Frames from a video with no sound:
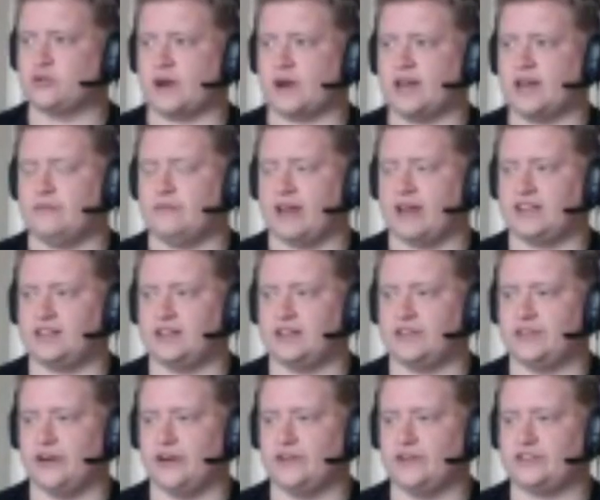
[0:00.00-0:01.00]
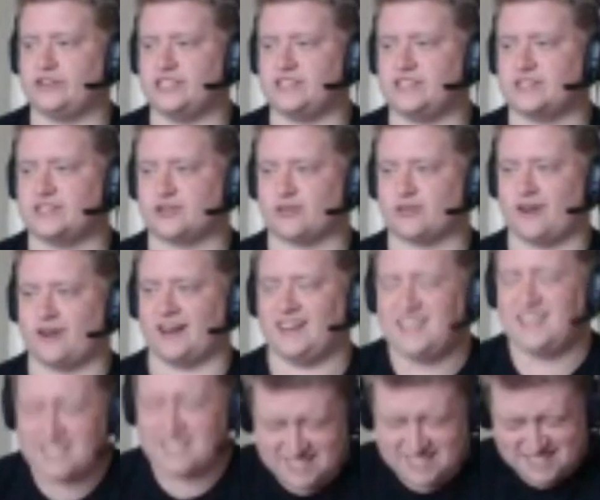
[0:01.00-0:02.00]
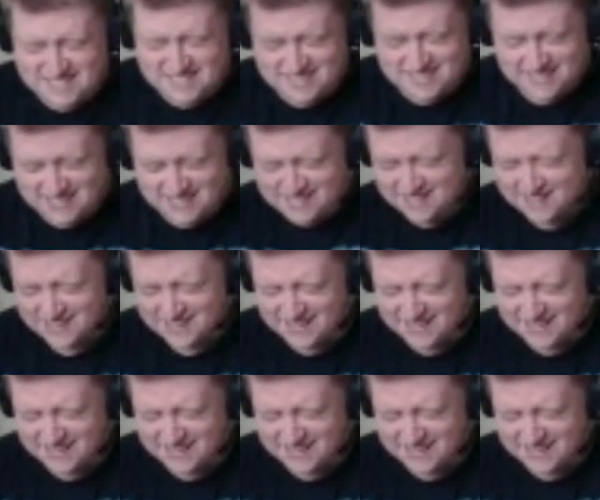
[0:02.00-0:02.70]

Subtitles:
drain medically though? Jesus Christ!